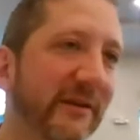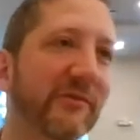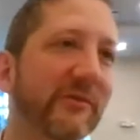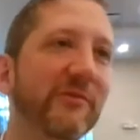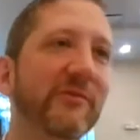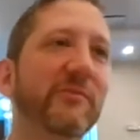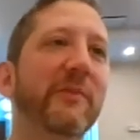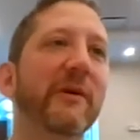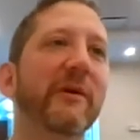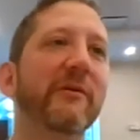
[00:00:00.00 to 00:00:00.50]

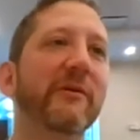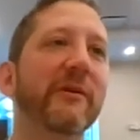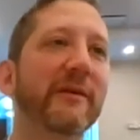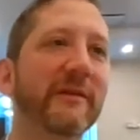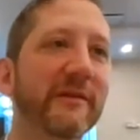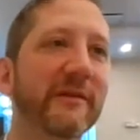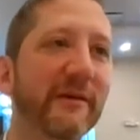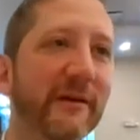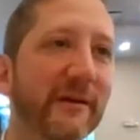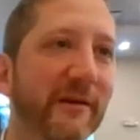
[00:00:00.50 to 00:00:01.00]
was
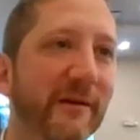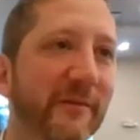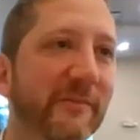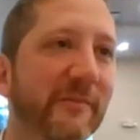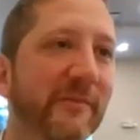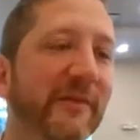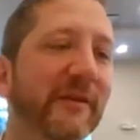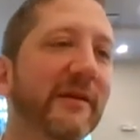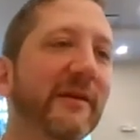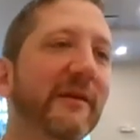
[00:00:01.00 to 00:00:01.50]
buried in
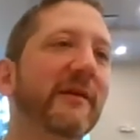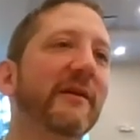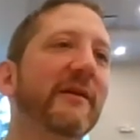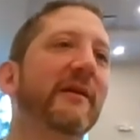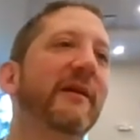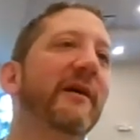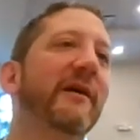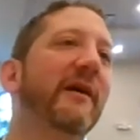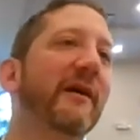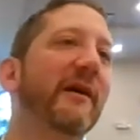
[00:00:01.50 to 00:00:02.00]

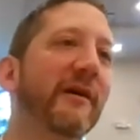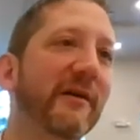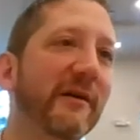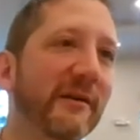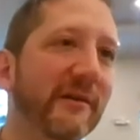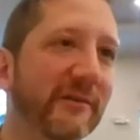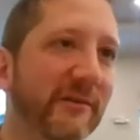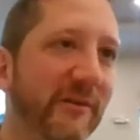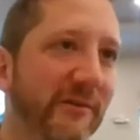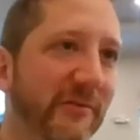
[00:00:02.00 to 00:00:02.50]

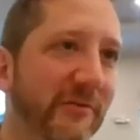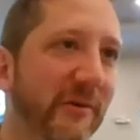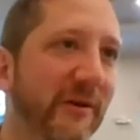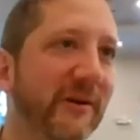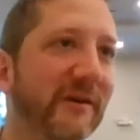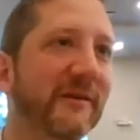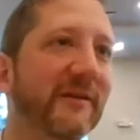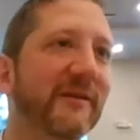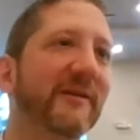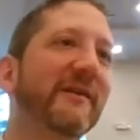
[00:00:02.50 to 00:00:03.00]
his
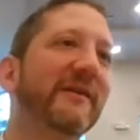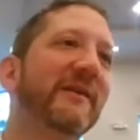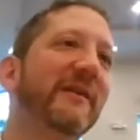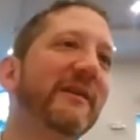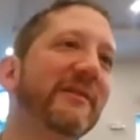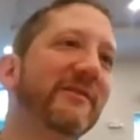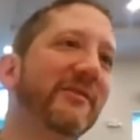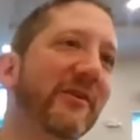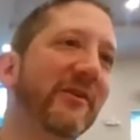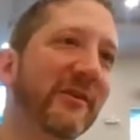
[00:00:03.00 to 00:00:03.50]
underwear.
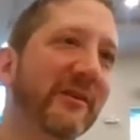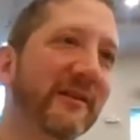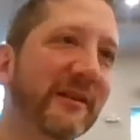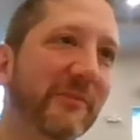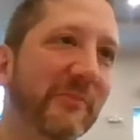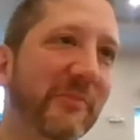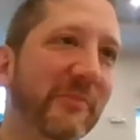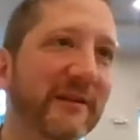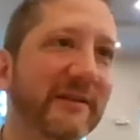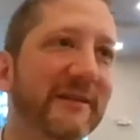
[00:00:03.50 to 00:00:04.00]
He stole
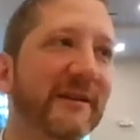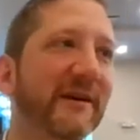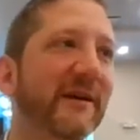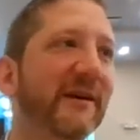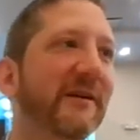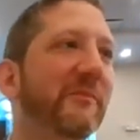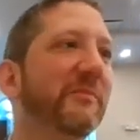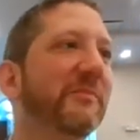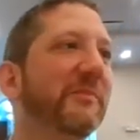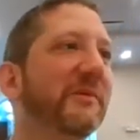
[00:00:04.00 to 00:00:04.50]
it, but
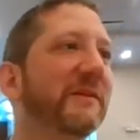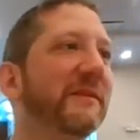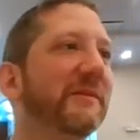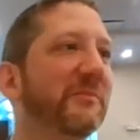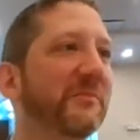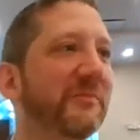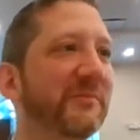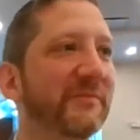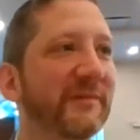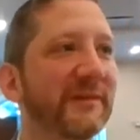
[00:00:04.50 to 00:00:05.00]

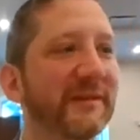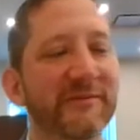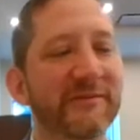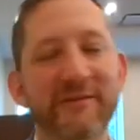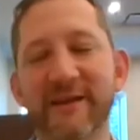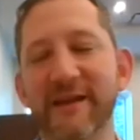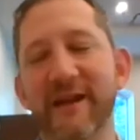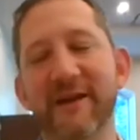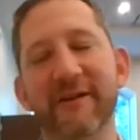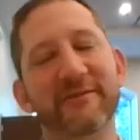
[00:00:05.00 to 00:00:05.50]
he was
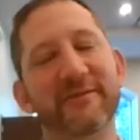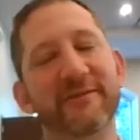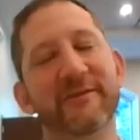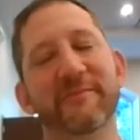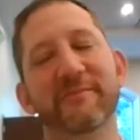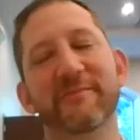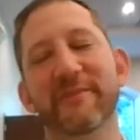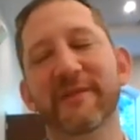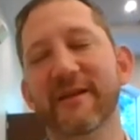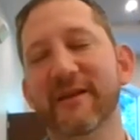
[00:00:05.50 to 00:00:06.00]
a character.
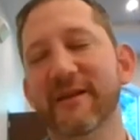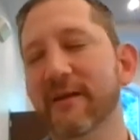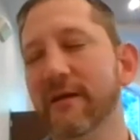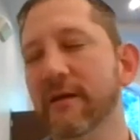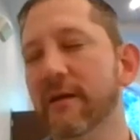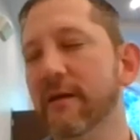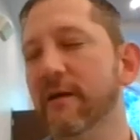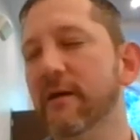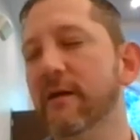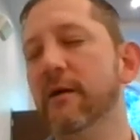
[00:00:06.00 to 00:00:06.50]

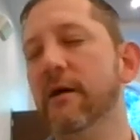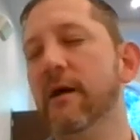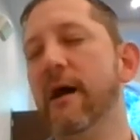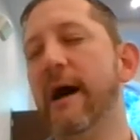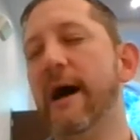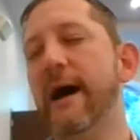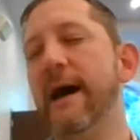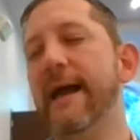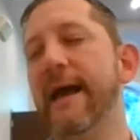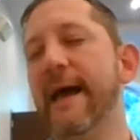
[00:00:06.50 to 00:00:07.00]

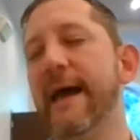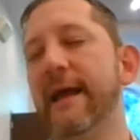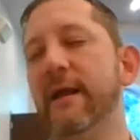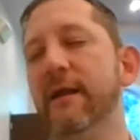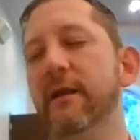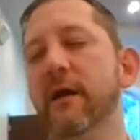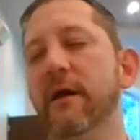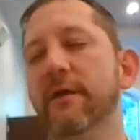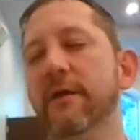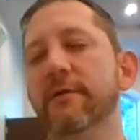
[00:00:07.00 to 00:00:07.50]
I had
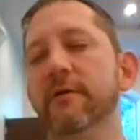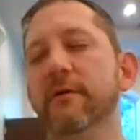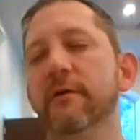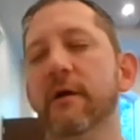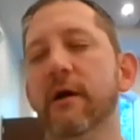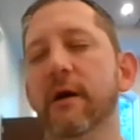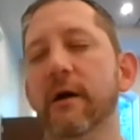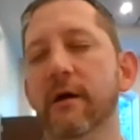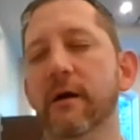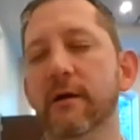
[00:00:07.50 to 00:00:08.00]

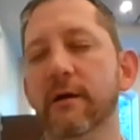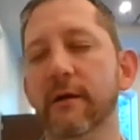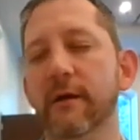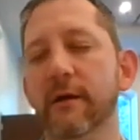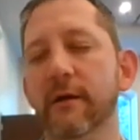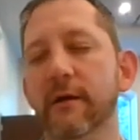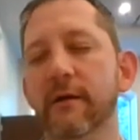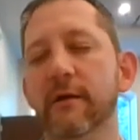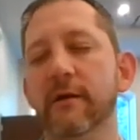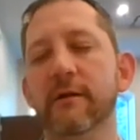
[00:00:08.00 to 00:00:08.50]
another
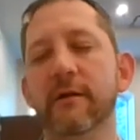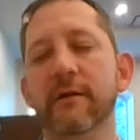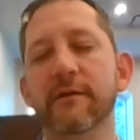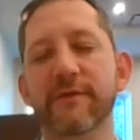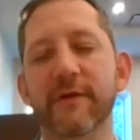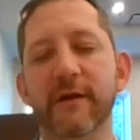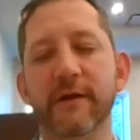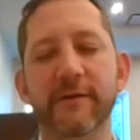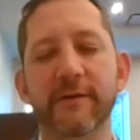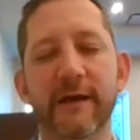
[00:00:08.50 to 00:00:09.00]

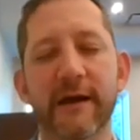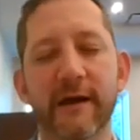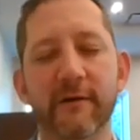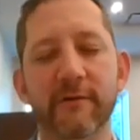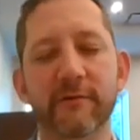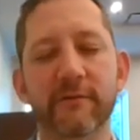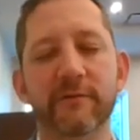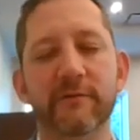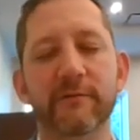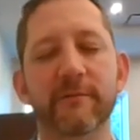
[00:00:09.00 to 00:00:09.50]
fellow in the
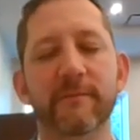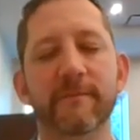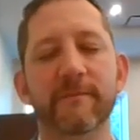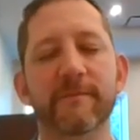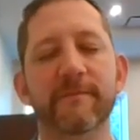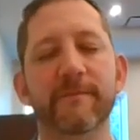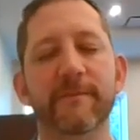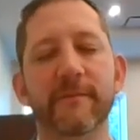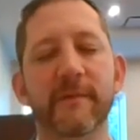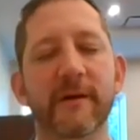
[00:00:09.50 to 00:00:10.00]
house,
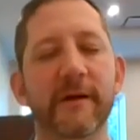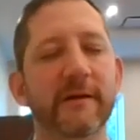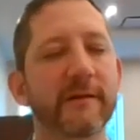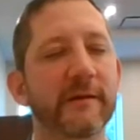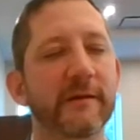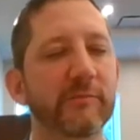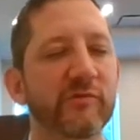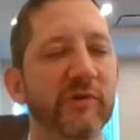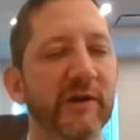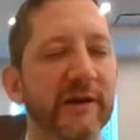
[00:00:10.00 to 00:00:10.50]
right,
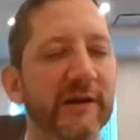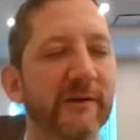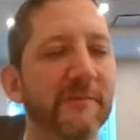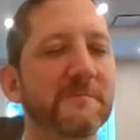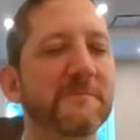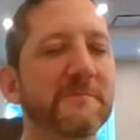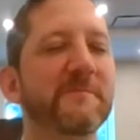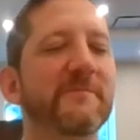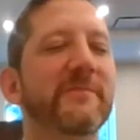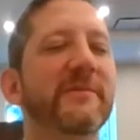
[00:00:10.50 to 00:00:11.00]
named
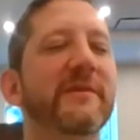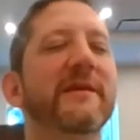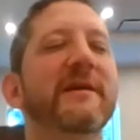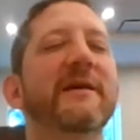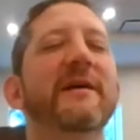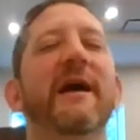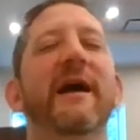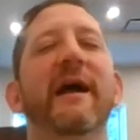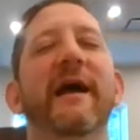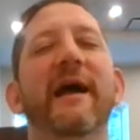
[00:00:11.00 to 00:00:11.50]
Jacob,
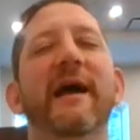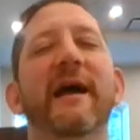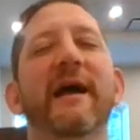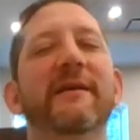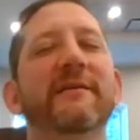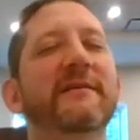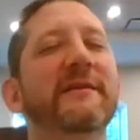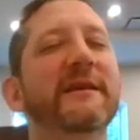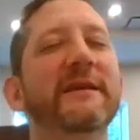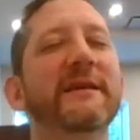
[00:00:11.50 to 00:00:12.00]

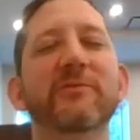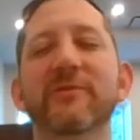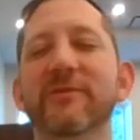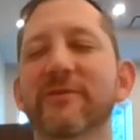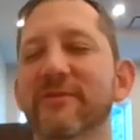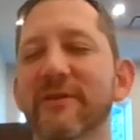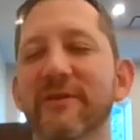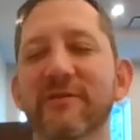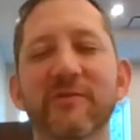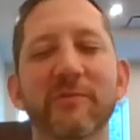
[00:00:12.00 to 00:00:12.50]
and he
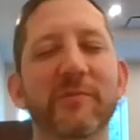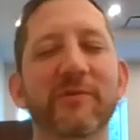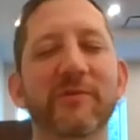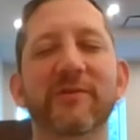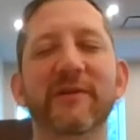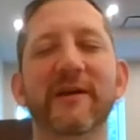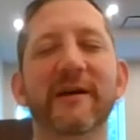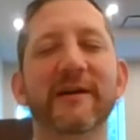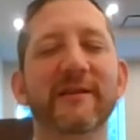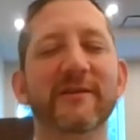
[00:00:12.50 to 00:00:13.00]
was such a
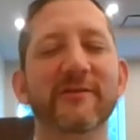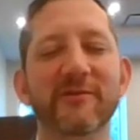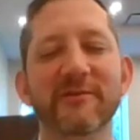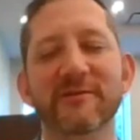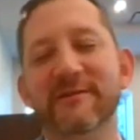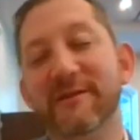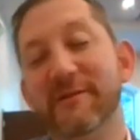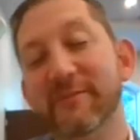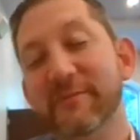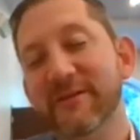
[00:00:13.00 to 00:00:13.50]
personality.
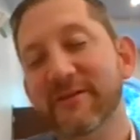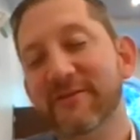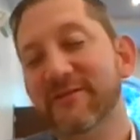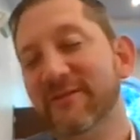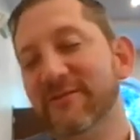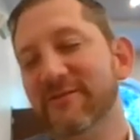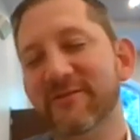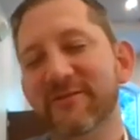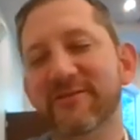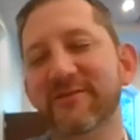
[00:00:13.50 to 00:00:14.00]
He looked
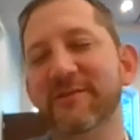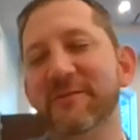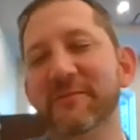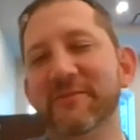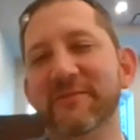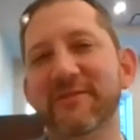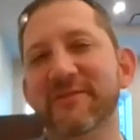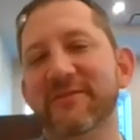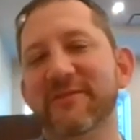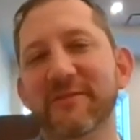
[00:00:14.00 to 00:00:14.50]
like just
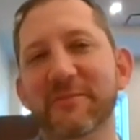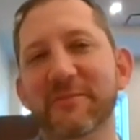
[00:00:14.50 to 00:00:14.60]
some